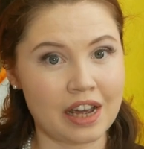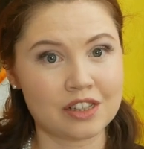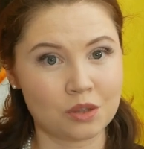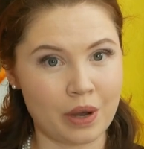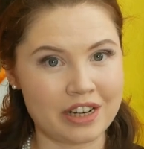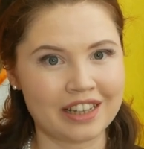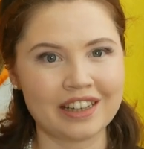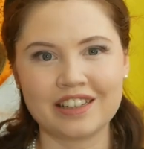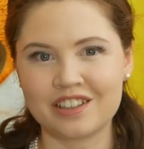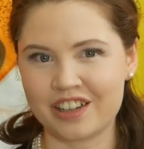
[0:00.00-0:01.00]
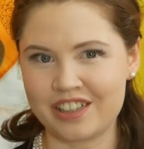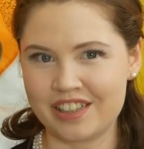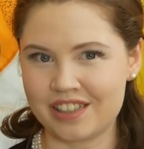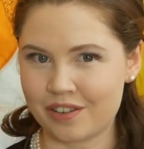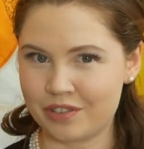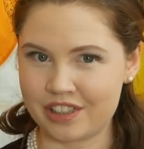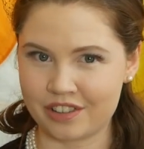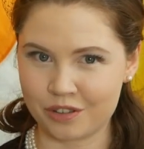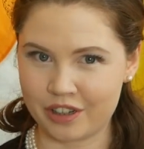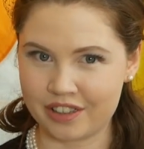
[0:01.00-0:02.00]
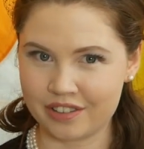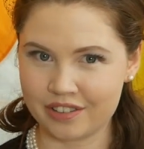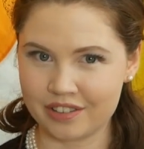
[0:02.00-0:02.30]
Anne's wedding in 1973.